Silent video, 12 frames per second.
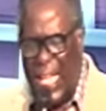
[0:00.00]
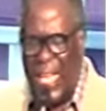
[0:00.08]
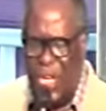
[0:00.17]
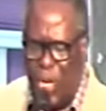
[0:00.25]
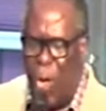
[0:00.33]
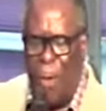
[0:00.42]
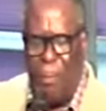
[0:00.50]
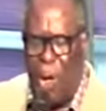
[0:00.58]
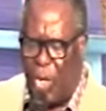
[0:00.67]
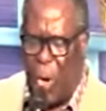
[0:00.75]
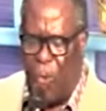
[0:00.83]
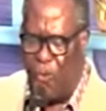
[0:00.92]
No more
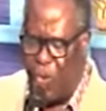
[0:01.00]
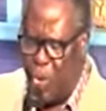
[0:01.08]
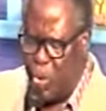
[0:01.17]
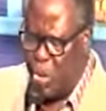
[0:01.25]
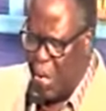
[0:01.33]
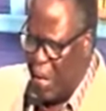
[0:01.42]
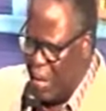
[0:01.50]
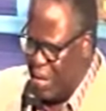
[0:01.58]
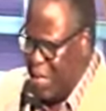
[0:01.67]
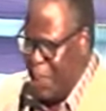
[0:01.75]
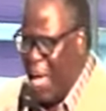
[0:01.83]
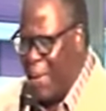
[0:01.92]
confusion
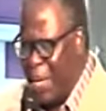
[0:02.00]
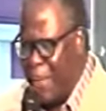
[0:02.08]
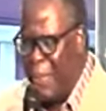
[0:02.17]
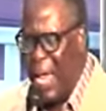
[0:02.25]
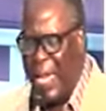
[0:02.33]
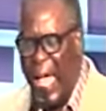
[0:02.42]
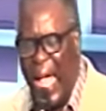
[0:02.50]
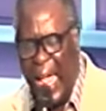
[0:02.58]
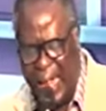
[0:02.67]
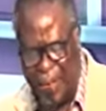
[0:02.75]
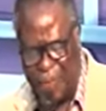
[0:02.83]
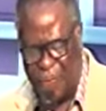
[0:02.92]
in my, in my
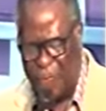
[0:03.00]
life.